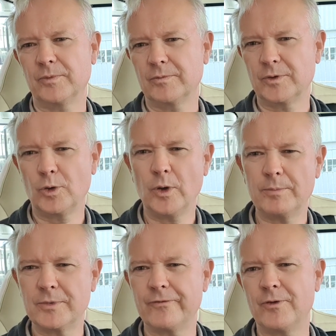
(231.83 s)

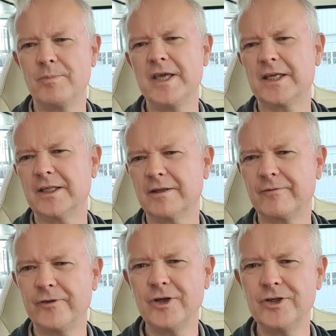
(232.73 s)
equipment for making the
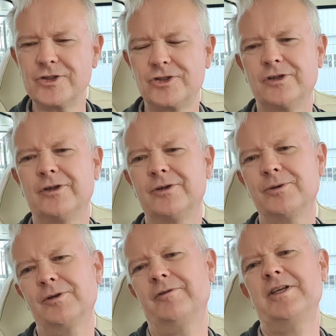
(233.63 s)
furniture and
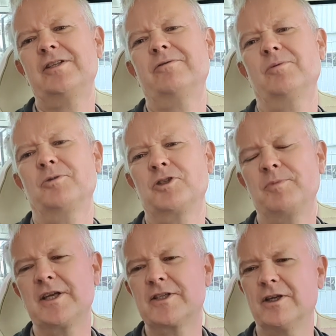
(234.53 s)
all the rest of it, which
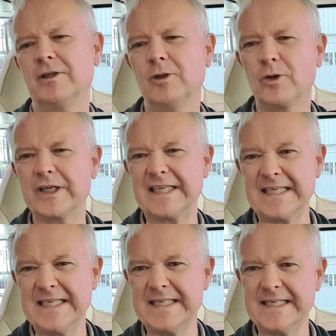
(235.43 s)
makes it a lot
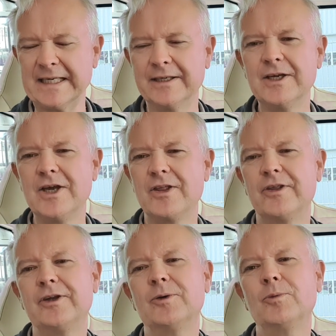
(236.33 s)
easier
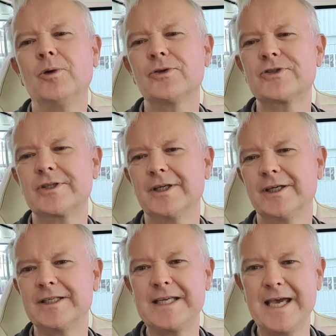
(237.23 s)
than it was
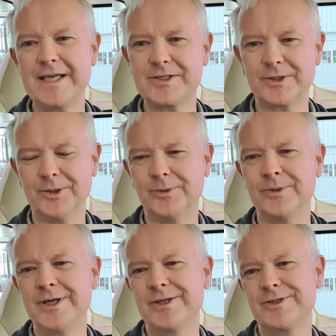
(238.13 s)
years ago
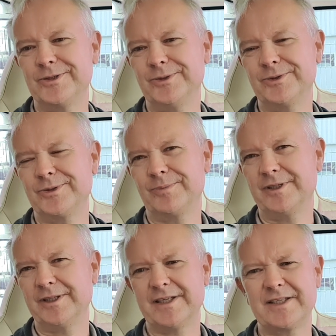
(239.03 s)
to
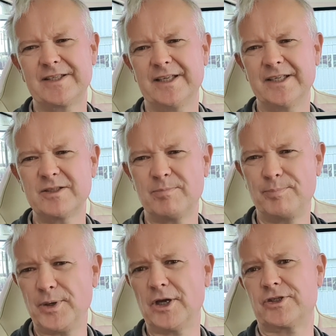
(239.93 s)
build these things.
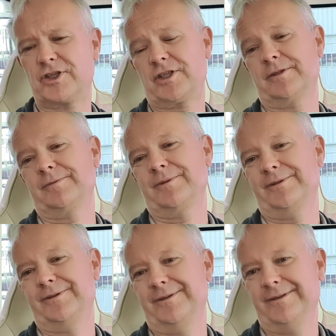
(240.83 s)
But
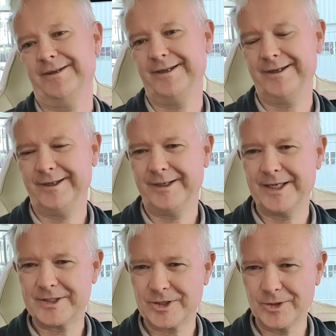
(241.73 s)

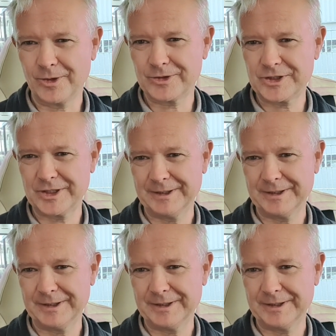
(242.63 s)
it's not,